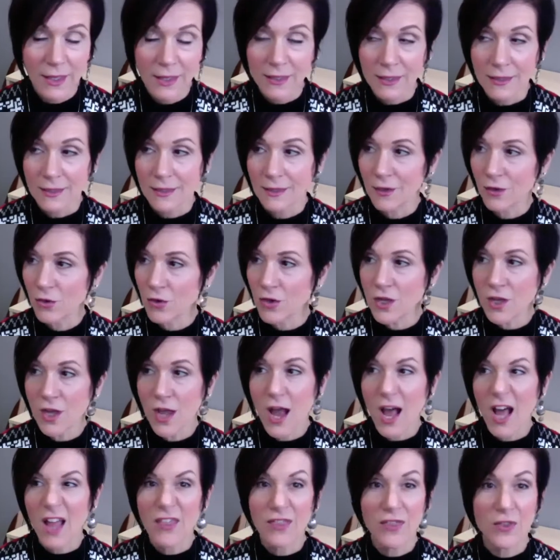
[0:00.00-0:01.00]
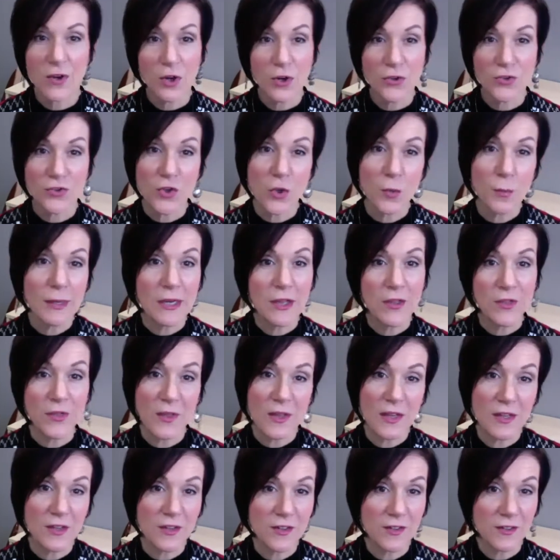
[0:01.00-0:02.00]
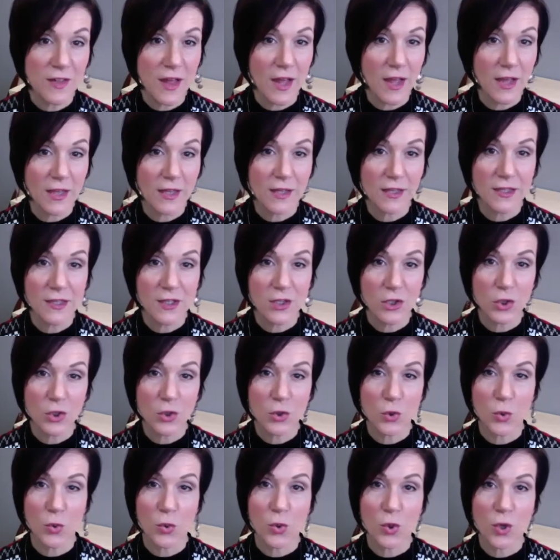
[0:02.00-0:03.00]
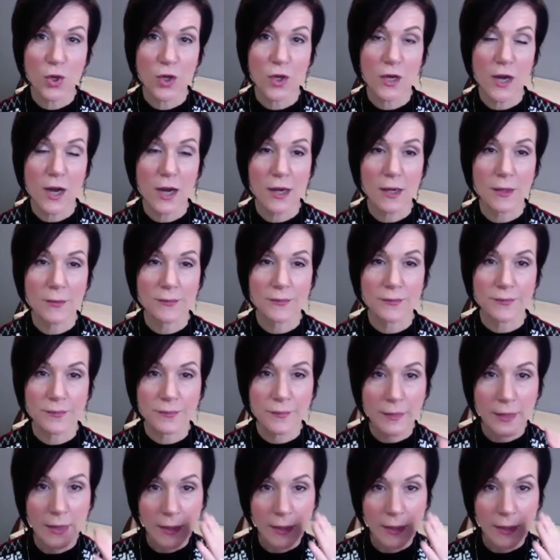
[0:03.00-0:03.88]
You know, there are so many things that you um,